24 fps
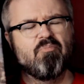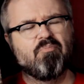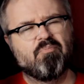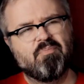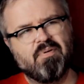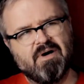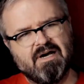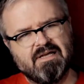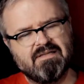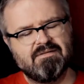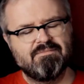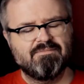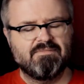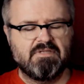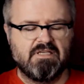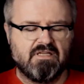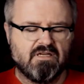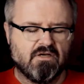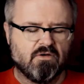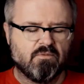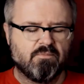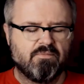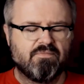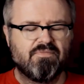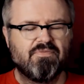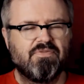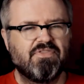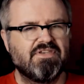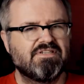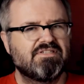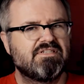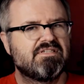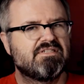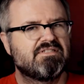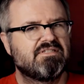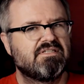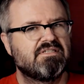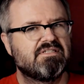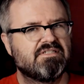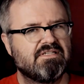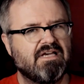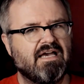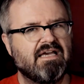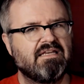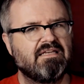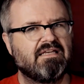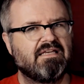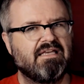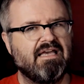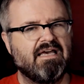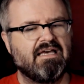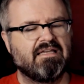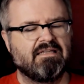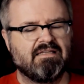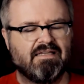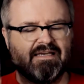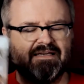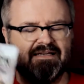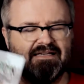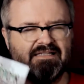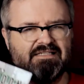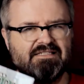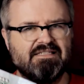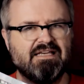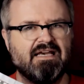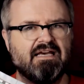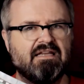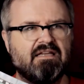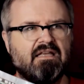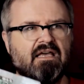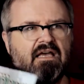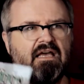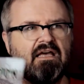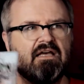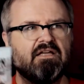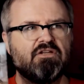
But, you know, this is designed, again, like I said,